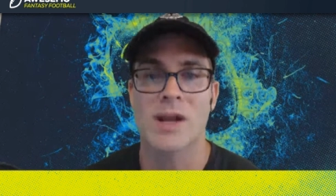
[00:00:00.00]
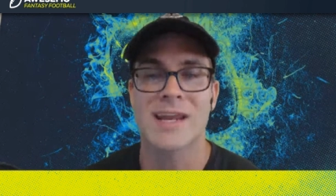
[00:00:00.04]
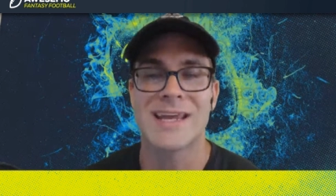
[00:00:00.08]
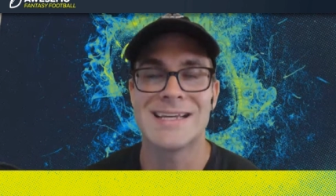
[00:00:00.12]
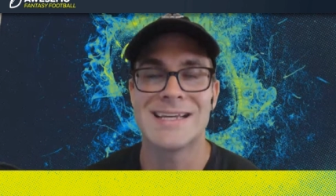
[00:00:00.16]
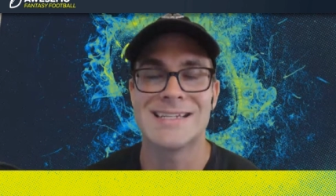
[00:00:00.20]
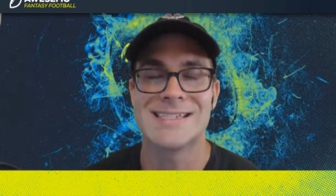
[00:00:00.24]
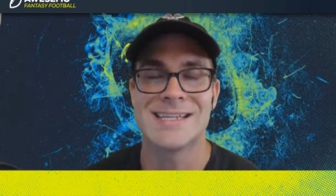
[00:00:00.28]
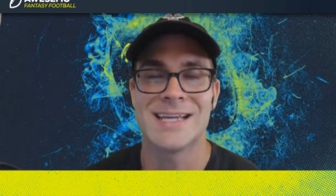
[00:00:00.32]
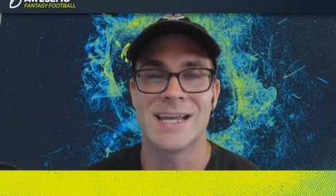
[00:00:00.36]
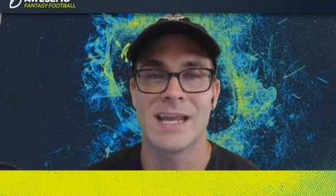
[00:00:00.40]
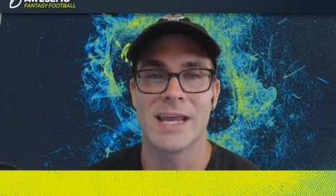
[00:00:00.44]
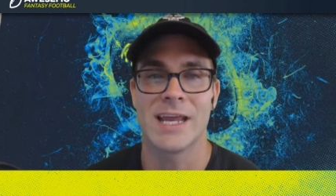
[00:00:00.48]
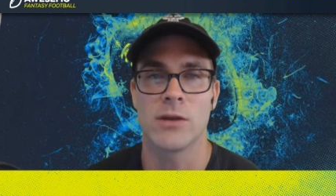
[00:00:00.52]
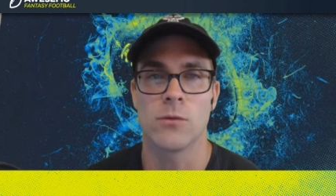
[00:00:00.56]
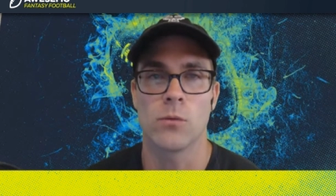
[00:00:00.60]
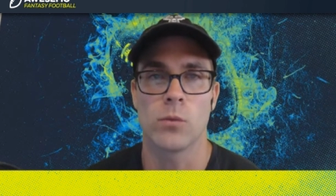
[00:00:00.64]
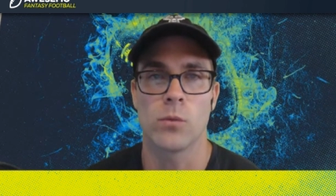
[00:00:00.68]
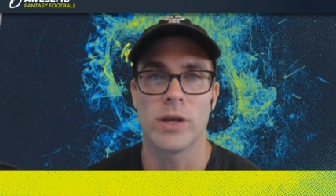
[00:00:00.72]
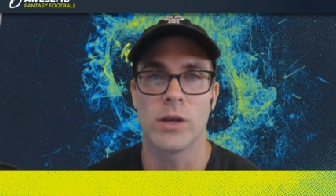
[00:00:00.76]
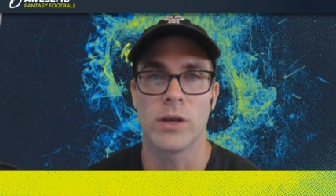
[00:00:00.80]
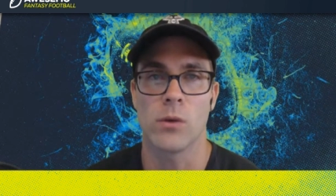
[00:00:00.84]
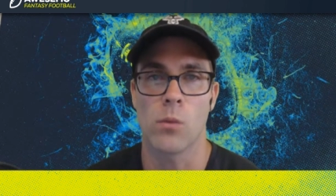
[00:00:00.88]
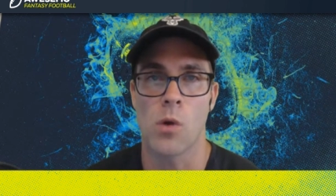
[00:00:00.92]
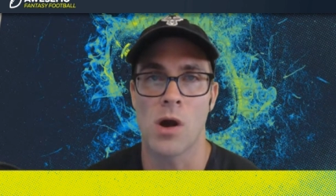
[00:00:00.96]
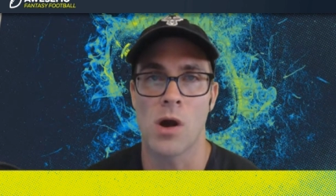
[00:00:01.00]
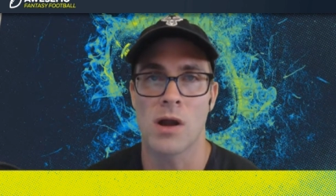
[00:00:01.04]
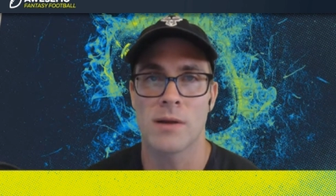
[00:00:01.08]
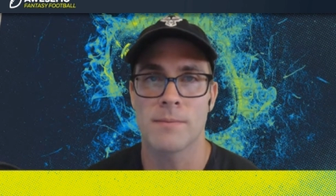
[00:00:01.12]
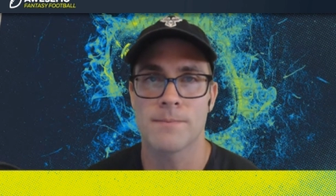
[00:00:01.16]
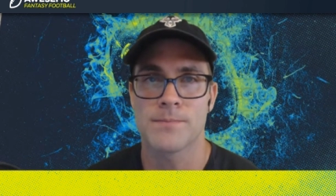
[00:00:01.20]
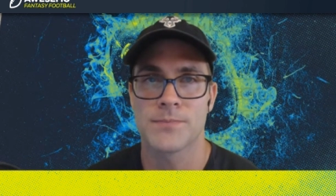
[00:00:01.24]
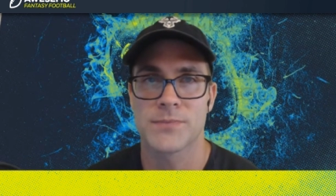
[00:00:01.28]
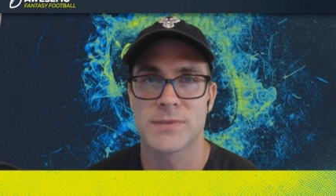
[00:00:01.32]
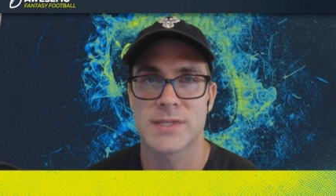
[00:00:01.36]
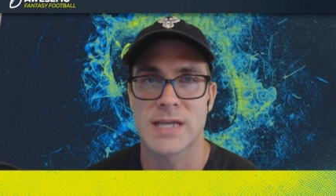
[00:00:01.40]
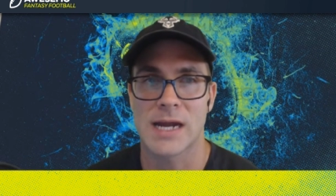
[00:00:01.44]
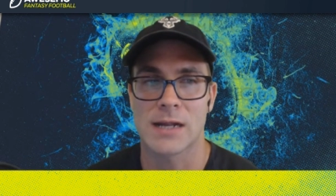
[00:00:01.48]
he did in week one,
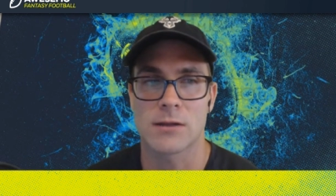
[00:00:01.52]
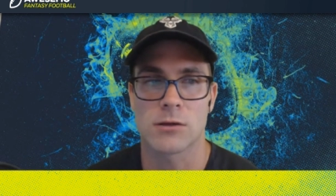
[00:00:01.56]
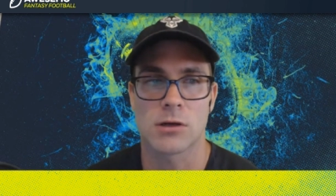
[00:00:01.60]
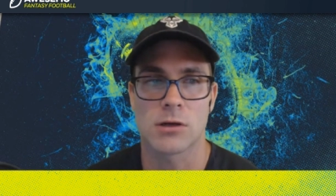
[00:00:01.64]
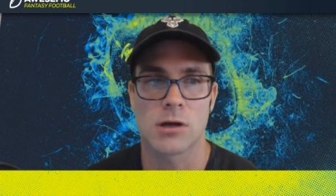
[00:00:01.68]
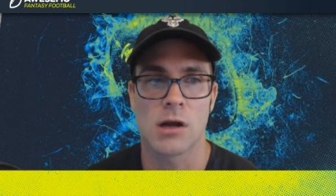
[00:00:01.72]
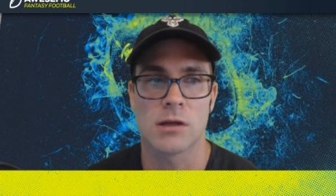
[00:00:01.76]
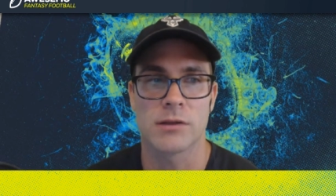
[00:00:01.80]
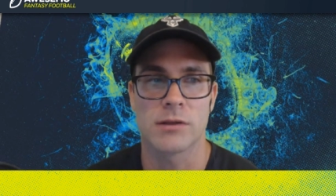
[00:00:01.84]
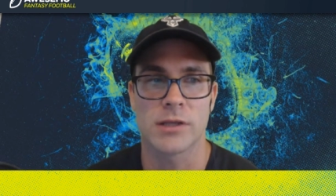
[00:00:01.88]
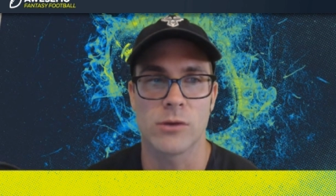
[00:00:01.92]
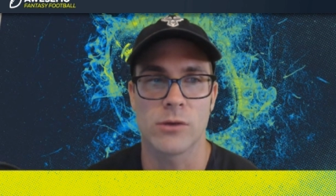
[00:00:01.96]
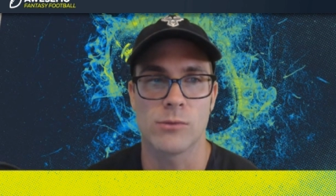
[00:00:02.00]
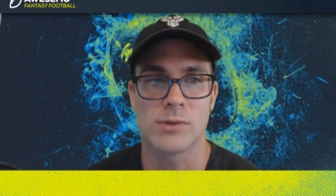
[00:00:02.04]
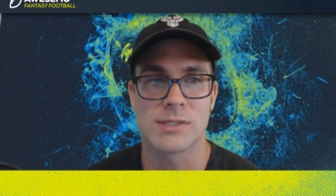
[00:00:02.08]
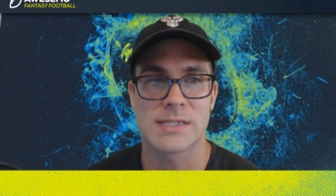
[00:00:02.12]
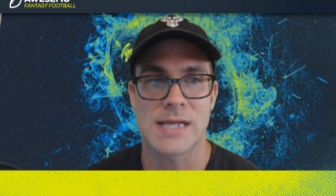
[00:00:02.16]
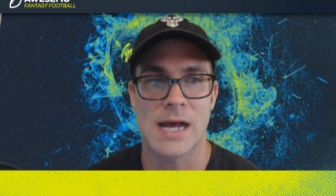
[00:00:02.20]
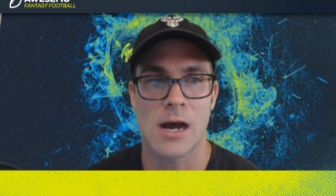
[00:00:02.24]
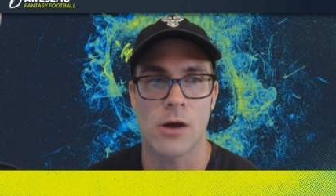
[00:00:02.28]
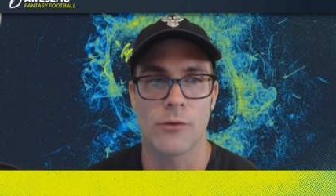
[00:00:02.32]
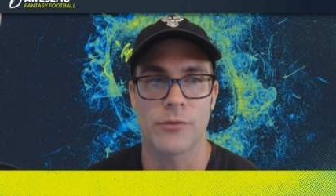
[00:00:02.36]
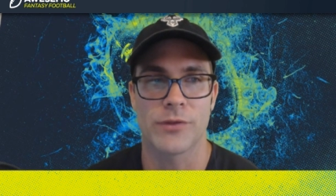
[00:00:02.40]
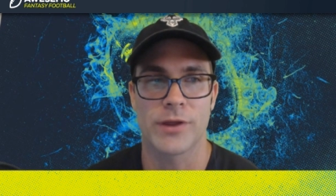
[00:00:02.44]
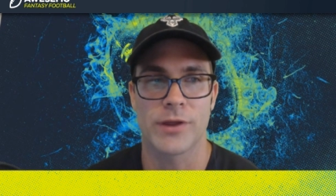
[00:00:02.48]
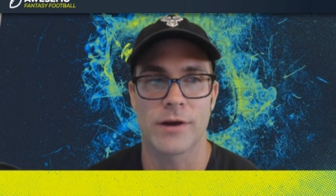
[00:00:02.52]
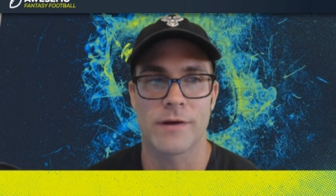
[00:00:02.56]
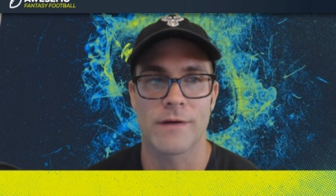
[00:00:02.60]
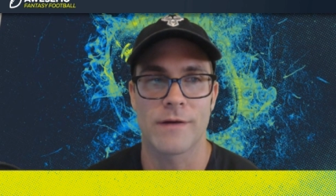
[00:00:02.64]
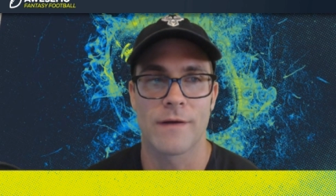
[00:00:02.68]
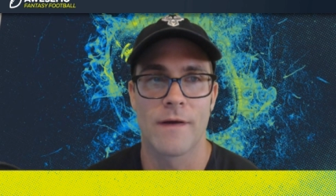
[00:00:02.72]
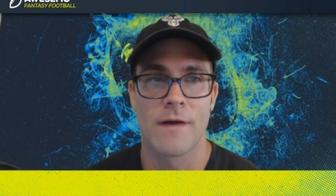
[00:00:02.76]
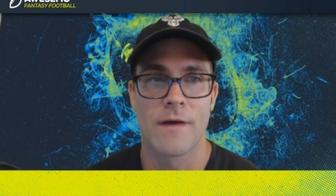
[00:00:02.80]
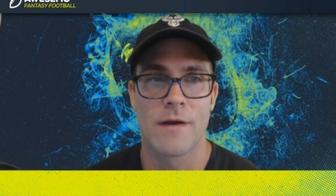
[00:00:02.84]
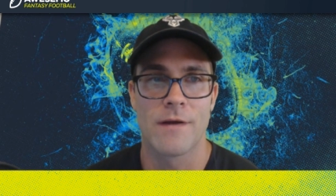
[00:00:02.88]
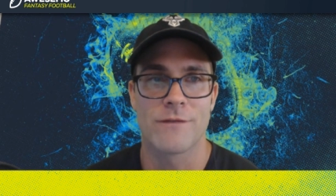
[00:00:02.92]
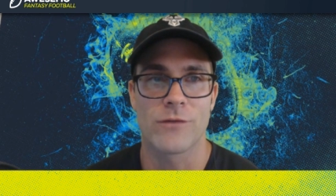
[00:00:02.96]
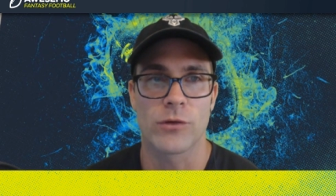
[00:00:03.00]
Tyler Huntley was out there
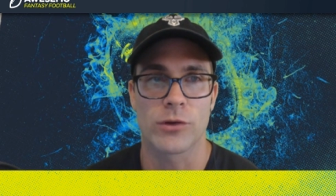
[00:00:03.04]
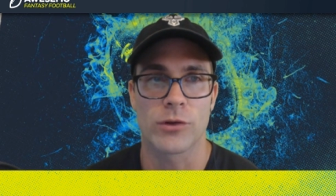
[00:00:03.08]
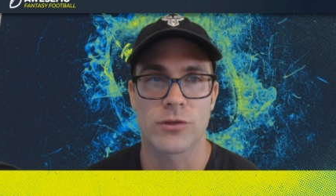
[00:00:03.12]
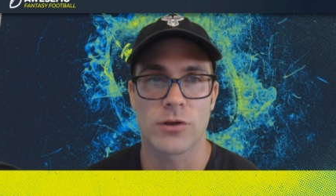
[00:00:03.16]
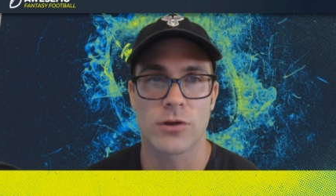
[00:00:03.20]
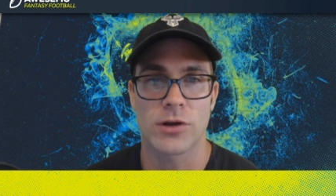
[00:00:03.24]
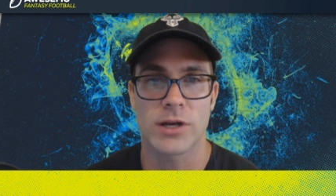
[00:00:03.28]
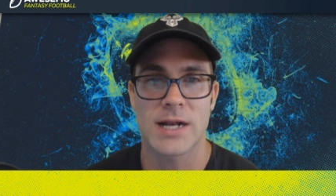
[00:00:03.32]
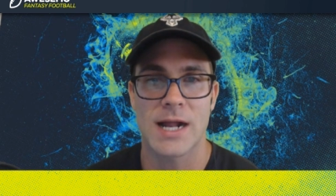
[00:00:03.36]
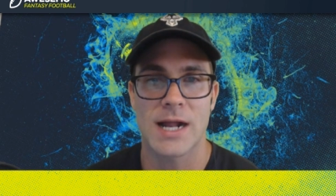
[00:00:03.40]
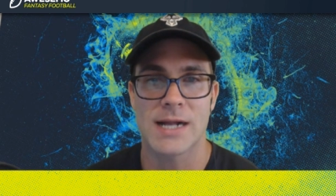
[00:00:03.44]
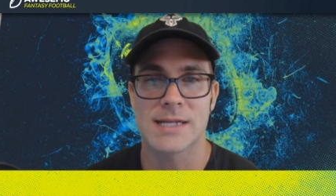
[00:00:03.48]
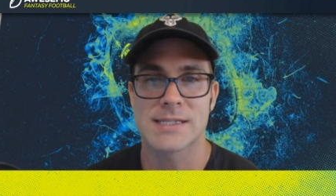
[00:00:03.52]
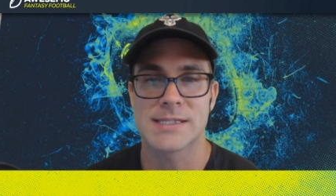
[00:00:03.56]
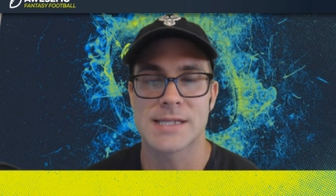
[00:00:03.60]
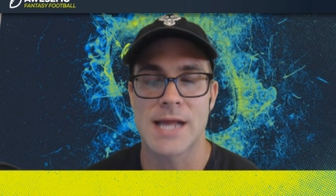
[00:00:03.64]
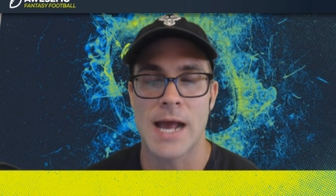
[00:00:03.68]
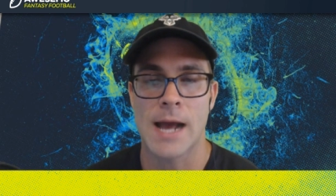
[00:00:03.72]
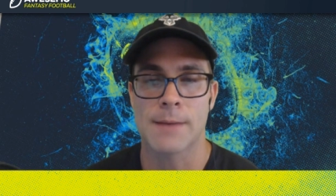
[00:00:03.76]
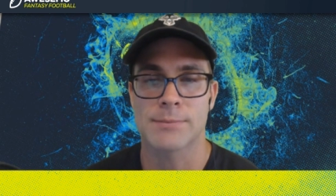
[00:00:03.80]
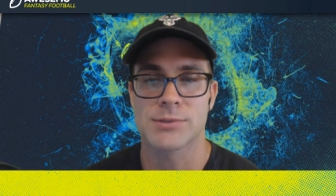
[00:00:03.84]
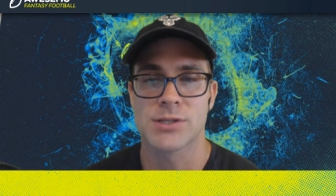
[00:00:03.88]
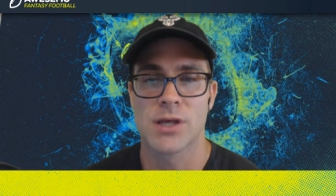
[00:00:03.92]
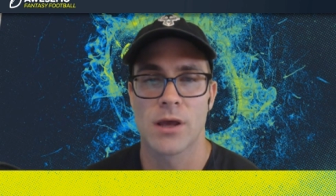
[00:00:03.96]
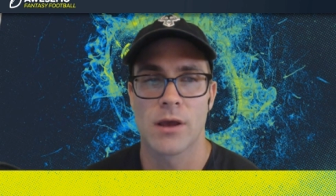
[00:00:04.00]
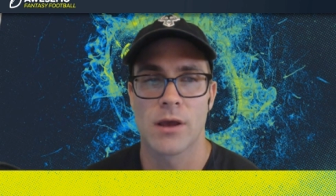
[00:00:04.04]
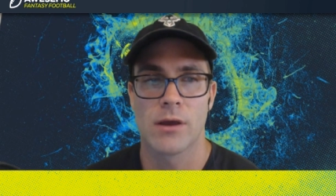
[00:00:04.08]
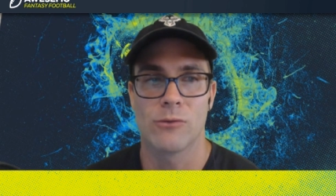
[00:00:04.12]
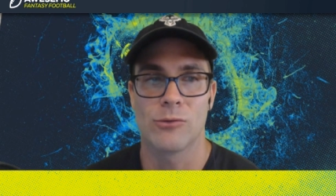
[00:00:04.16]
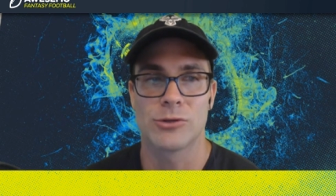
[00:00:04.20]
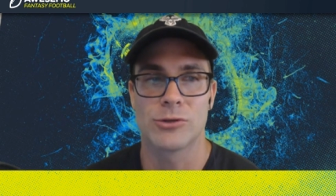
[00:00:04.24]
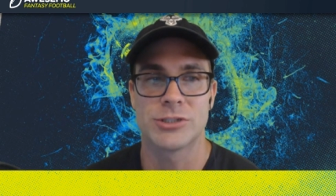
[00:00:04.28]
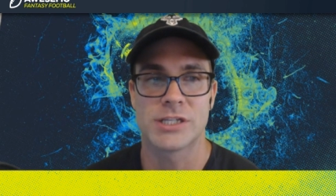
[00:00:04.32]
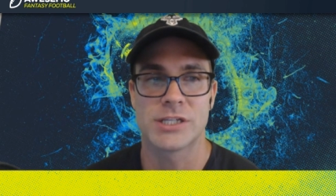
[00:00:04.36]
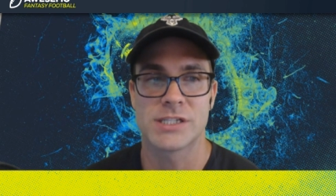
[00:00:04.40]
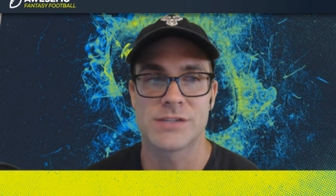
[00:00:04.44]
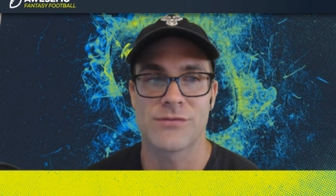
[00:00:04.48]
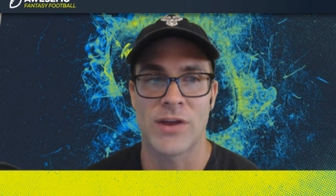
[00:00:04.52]
for 39 snaps,
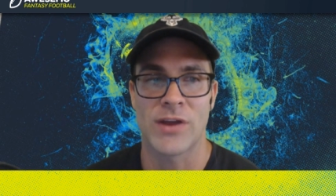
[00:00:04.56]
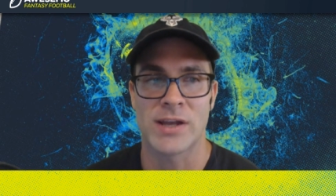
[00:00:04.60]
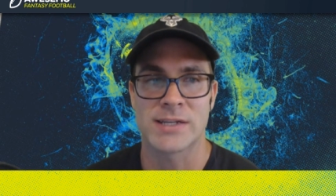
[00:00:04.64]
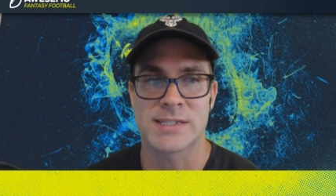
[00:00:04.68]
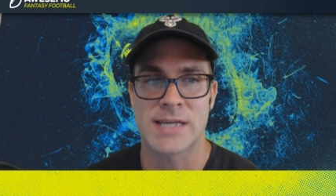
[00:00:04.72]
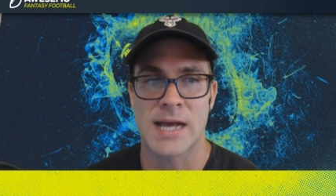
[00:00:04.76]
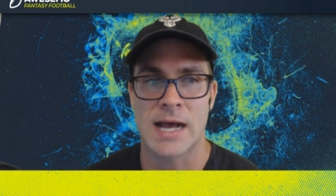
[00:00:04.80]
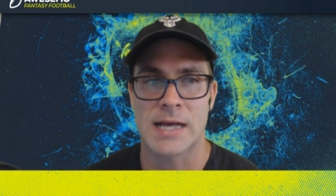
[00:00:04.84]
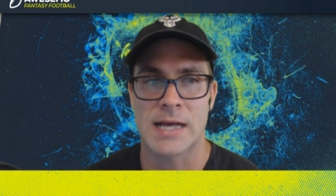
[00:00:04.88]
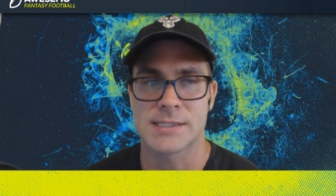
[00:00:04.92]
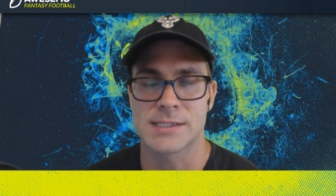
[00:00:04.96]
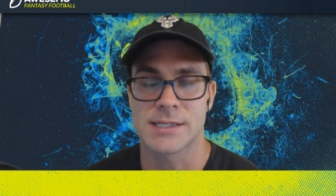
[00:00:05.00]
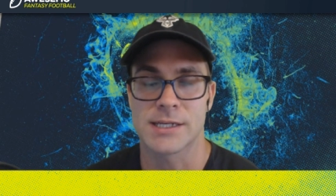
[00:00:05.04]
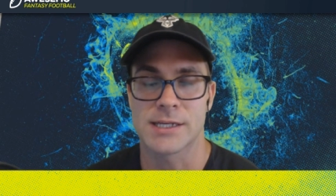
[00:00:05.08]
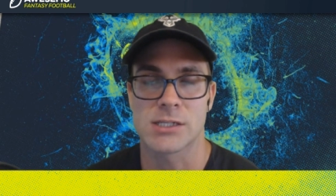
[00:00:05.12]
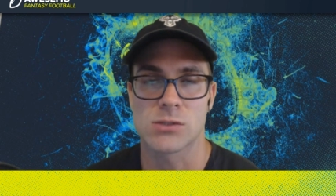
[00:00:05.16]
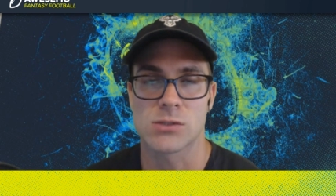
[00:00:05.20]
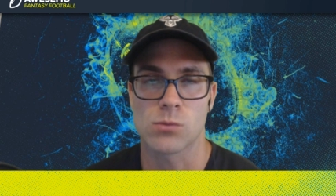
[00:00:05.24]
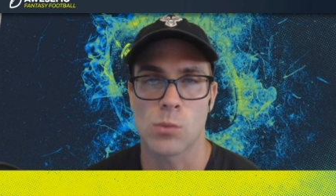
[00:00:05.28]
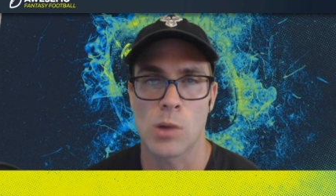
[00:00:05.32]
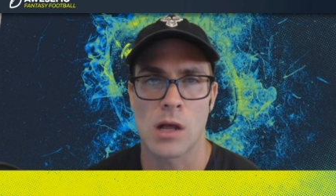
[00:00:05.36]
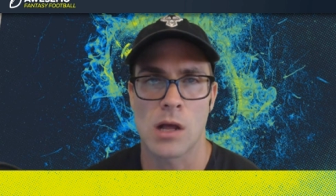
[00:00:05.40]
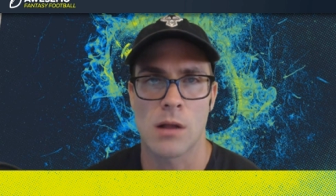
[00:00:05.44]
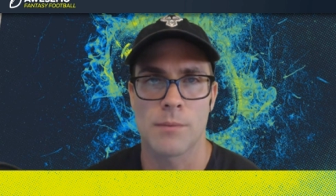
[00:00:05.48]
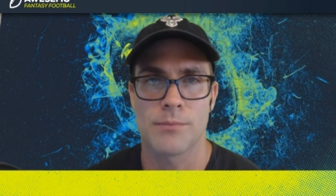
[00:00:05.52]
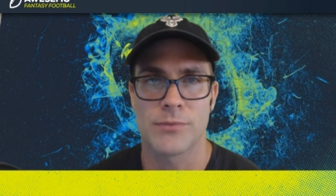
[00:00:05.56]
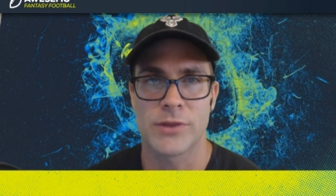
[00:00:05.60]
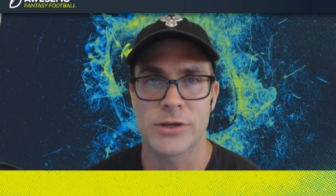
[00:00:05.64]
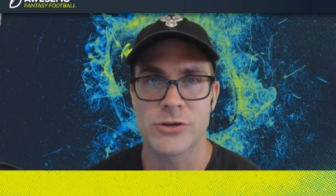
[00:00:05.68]
which is fantastic as well.